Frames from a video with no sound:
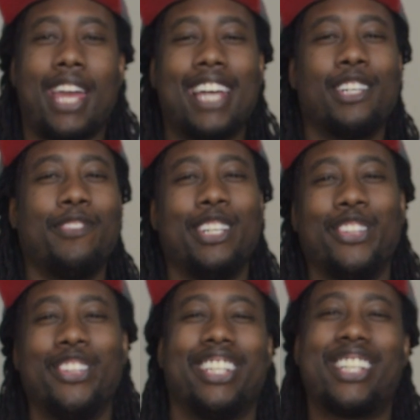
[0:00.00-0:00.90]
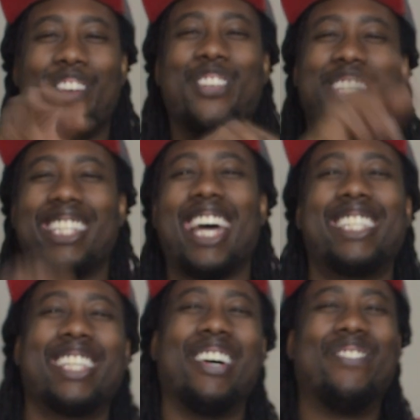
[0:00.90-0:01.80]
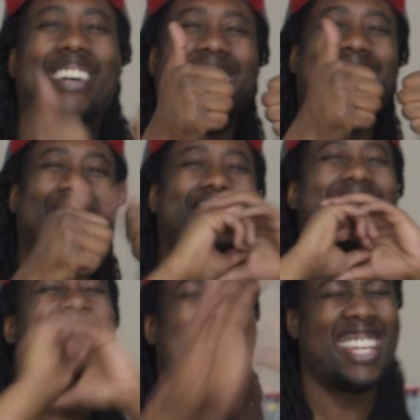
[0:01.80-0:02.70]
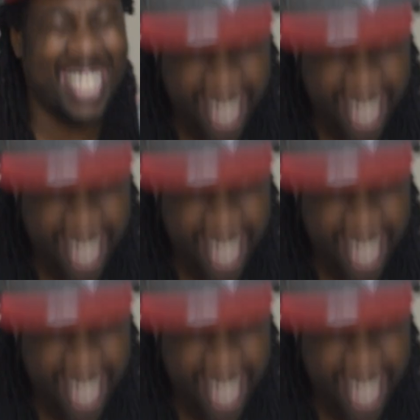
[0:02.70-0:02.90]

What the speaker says: that should be the new determination that sub button. Leave those and smash that